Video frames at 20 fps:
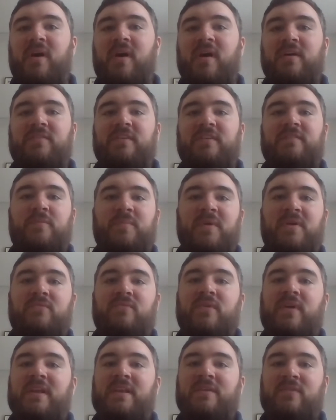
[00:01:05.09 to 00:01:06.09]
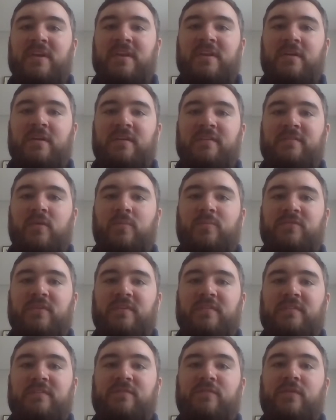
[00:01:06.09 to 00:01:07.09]
this could be a really, really nice
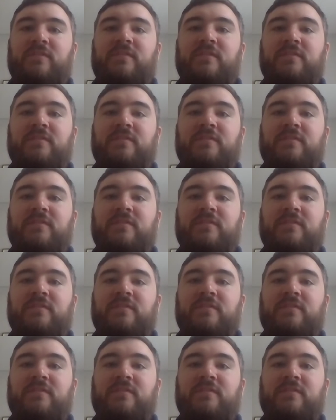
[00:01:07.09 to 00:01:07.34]
opportunity for us to do